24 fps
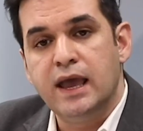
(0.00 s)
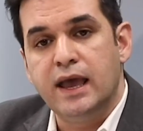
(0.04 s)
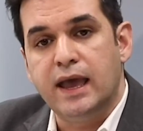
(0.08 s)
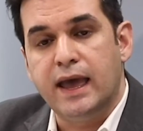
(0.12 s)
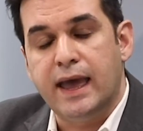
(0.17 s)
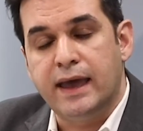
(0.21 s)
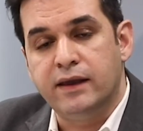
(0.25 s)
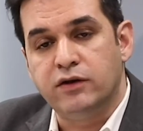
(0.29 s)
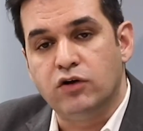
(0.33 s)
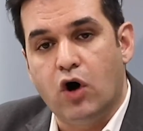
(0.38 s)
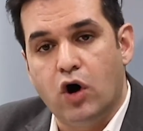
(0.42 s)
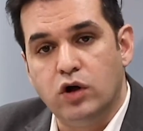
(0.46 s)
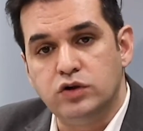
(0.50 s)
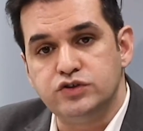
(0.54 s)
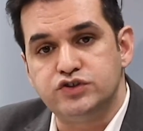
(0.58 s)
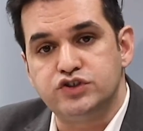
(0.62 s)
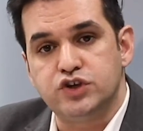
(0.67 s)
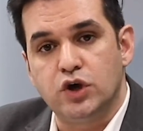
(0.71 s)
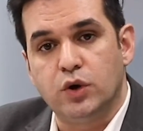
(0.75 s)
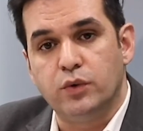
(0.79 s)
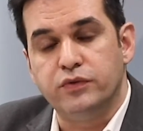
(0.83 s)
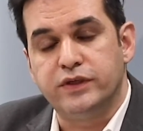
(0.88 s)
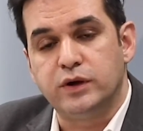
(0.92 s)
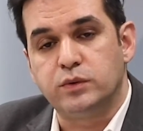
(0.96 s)
And
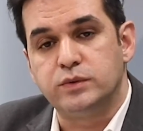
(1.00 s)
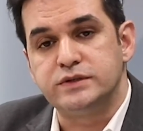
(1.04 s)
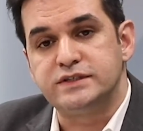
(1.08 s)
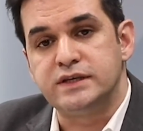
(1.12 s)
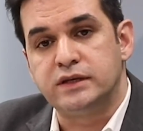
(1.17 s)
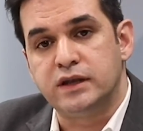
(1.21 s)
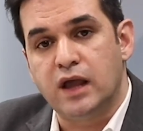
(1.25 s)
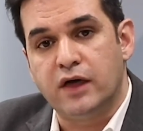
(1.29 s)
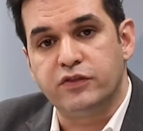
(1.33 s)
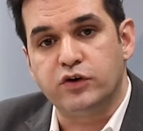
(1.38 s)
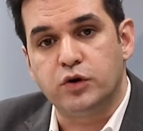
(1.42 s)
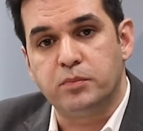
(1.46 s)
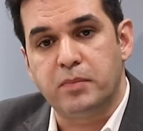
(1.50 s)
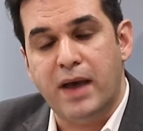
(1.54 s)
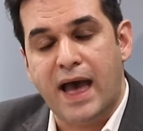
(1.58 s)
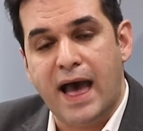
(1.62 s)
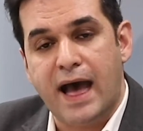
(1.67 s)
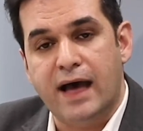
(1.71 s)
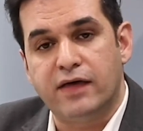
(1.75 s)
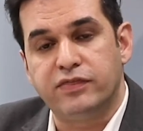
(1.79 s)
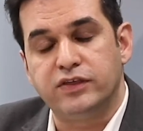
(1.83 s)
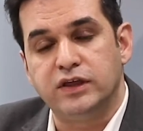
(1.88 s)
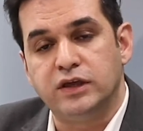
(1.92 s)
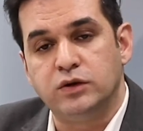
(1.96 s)
also there was another
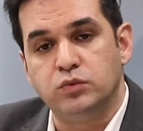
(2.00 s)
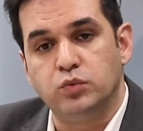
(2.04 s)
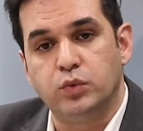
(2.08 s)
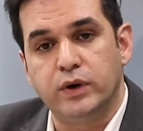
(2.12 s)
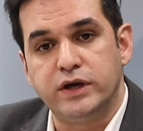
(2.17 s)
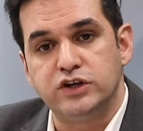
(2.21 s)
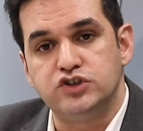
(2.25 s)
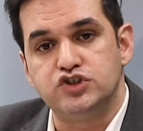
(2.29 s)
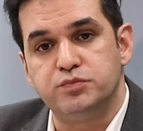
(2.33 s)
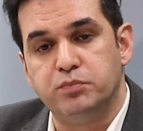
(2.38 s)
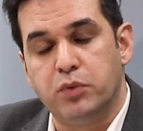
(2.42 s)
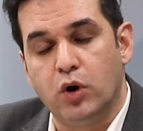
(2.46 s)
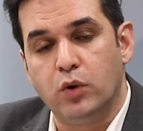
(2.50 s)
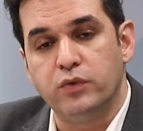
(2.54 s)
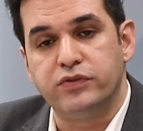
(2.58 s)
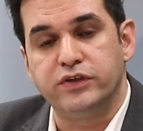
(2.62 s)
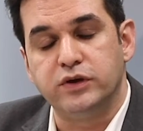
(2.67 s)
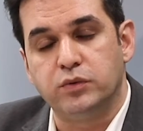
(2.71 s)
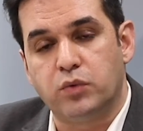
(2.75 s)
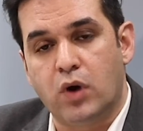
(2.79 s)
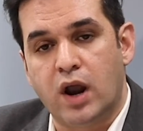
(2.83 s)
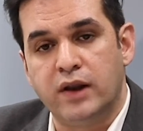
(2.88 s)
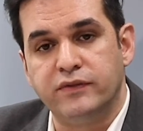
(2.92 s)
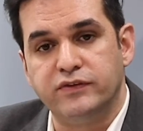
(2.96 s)
path in which both
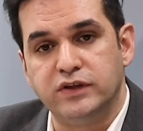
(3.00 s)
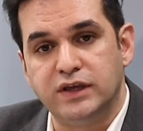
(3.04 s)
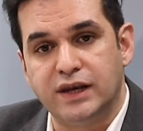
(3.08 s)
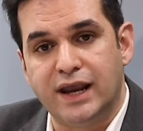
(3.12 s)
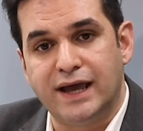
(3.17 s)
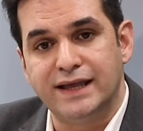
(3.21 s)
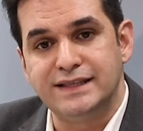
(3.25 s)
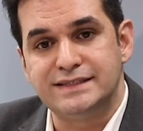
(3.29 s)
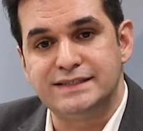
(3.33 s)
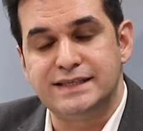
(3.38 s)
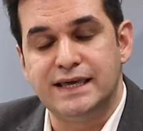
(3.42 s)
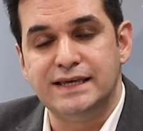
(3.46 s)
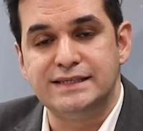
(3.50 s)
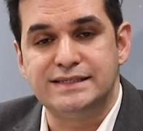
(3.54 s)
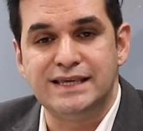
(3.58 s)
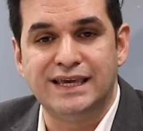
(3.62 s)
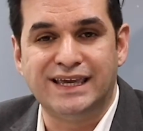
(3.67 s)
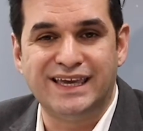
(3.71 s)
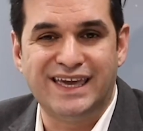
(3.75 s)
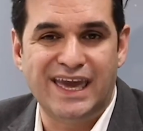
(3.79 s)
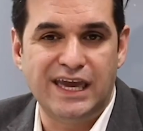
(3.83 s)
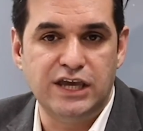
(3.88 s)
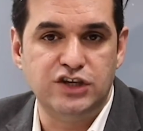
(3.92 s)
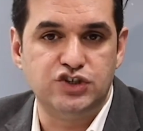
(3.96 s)
Iran and the United States
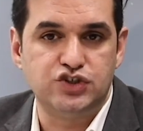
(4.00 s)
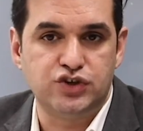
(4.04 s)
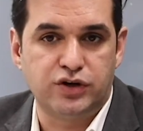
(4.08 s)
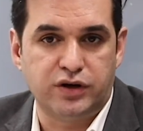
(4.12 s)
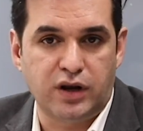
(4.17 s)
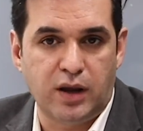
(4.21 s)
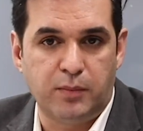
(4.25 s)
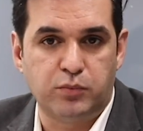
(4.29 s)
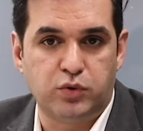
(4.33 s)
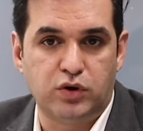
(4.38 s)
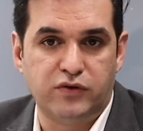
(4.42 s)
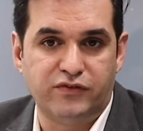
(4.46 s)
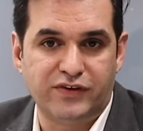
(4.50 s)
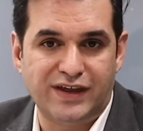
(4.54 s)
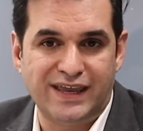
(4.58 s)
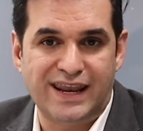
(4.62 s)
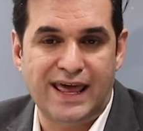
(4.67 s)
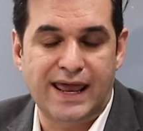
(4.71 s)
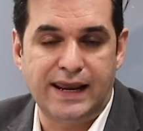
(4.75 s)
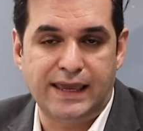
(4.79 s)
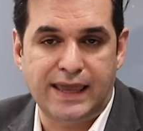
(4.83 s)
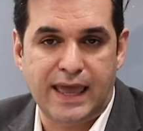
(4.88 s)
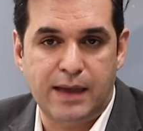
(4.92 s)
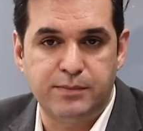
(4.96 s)
engaged in a number of
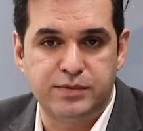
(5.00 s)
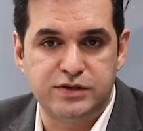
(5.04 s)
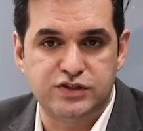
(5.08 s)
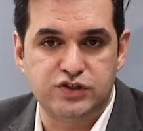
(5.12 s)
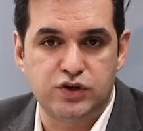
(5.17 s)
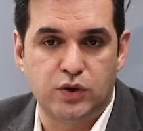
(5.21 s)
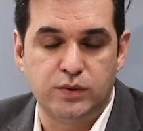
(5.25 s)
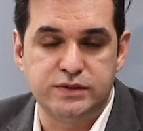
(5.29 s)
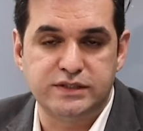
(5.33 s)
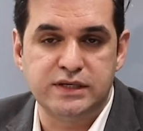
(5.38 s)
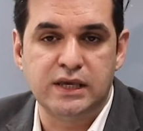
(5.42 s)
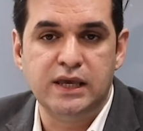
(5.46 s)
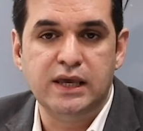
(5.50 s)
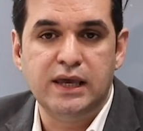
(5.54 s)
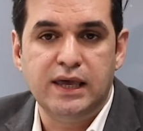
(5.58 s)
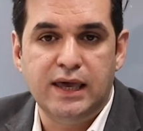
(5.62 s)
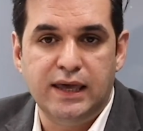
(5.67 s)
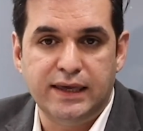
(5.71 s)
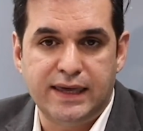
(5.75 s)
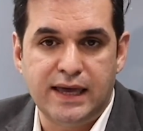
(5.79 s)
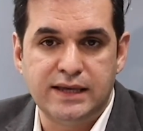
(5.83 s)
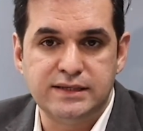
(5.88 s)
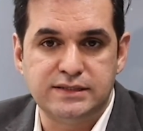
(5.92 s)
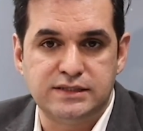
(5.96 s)
kinetic episodes
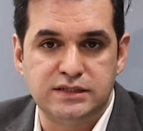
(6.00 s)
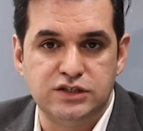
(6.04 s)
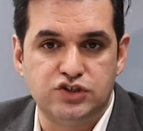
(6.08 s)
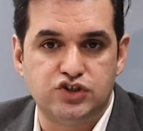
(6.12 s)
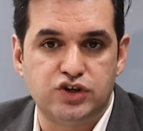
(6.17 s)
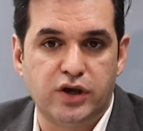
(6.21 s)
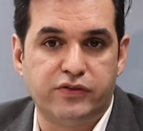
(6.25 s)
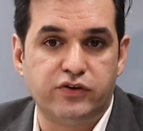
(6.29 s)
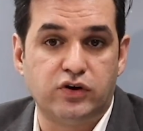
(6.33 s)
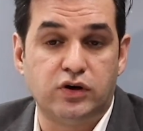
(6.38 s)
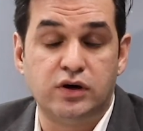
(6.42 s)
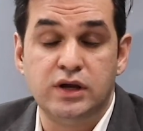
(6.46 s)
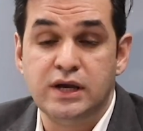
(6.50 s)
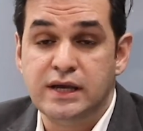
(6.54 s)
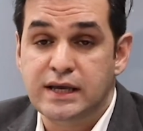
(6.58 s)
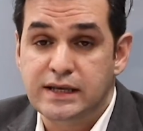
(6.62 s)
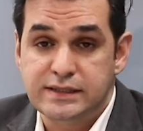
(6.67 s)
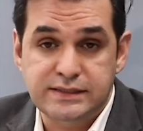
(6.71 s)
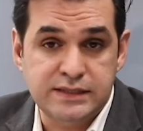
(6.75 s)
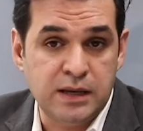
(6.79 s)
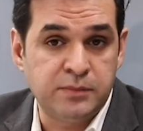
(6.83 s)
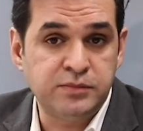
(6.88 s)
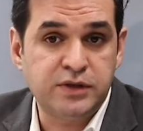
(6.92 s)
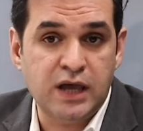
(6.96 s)
against each other,
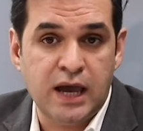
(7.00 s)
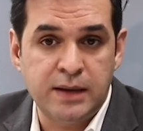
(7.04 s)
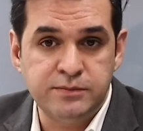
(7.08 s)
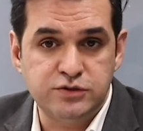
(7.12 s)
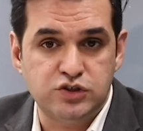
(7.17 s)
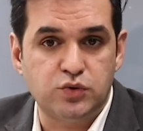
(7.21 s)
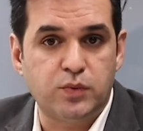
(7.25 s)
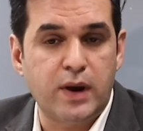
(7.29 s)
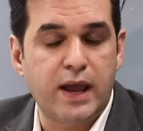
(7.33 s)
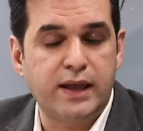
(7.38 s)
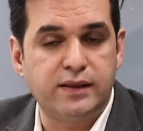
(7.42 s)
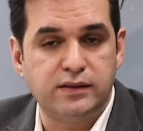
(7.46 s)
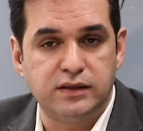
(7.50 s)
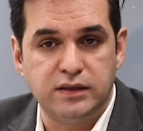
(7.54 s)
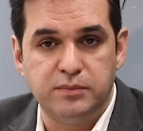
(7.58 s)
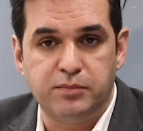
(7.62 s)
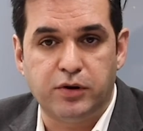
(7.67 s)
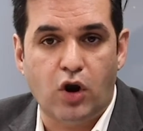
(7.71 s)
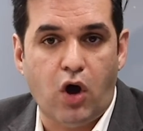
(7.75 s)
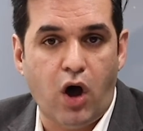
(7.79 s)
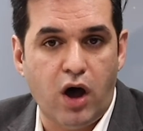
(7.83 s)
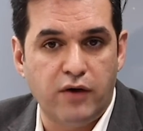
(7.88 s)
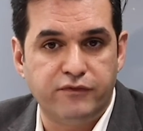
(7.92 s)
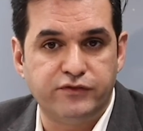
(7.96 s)
sometimes directly,
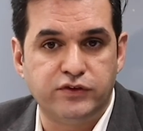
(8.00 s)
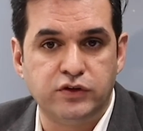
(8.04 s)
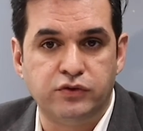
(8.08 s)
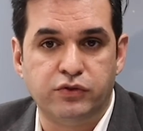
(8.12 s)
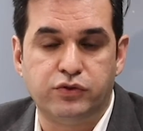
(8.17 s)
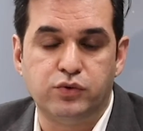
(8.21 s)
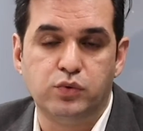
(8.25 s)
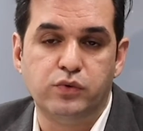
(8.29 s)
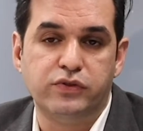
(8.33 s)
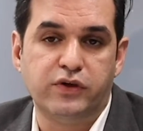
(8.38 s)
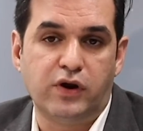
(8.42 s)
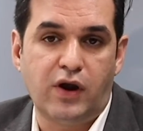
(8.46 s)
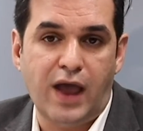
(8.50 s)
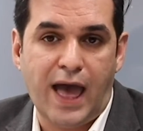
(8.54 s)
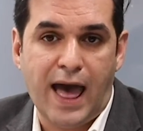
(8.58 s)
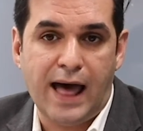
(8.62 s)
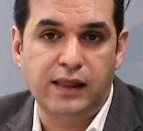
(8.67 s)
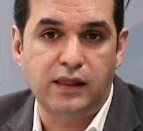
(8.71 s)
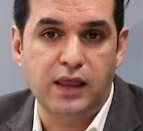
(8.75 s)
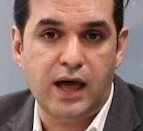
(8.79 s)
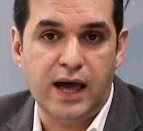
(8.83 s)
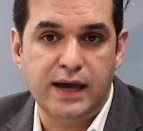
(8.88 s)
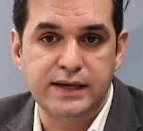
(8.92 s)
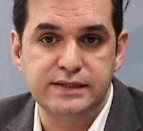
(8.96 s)
but often through their
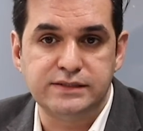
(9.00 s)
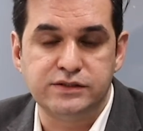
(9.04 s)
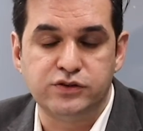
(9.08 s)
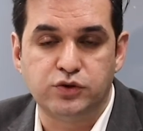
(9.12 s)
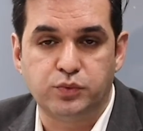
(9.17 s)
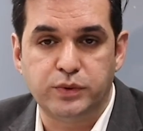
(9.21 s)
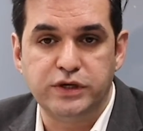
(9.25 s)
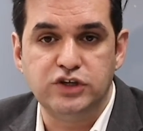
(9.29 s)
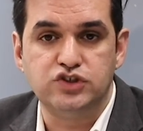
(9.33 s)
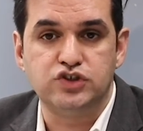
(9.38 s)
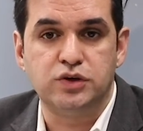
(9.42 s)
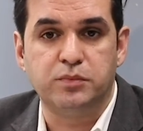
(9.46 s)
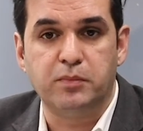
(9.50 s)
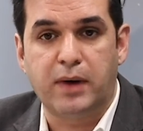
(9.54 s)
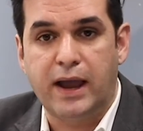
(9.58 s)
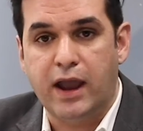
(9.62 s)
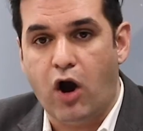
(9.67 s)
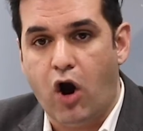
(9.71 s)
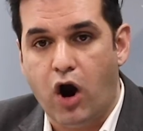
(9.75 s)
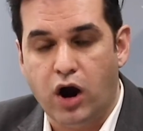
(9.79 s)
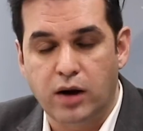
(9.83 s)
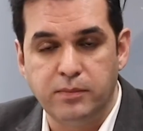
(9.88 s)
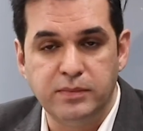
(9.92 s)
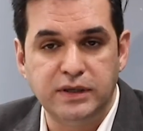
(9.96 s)
allies in the region by
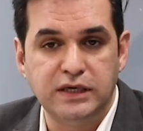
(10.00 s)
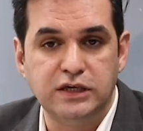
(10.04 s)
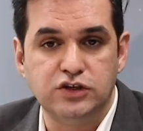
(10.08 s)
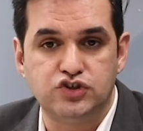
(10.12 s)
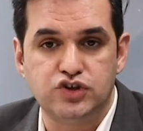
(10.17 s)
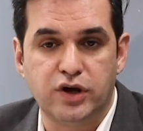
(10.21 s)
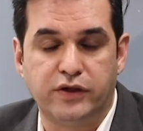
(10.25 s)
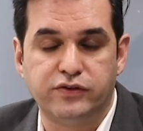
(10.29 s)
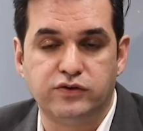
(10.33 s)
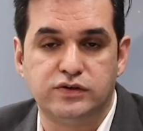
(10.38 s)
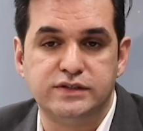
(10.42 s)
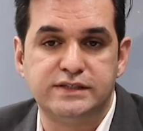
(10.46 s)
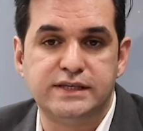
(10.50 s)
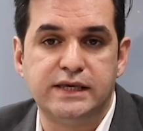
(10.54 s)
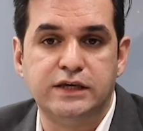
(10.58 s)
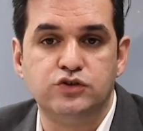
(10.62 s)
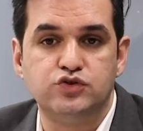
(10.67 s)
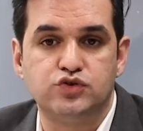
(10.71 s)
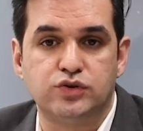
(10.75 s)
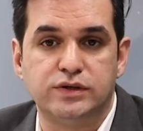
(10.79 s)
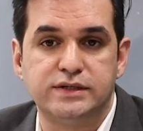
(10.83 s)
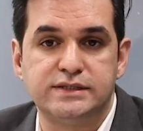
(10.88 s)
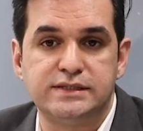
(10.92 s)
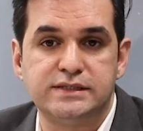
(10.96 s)
harming each other's
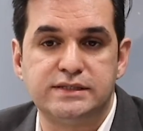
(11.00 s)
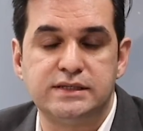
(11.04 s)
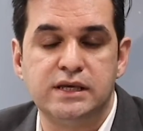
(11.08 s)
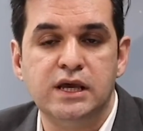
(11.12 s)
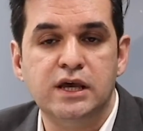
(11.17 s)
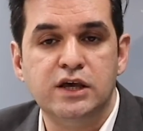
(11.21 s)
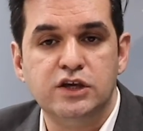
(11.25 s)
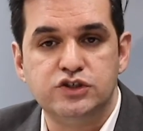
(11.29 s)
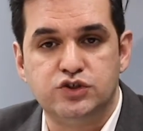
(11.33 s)
interests.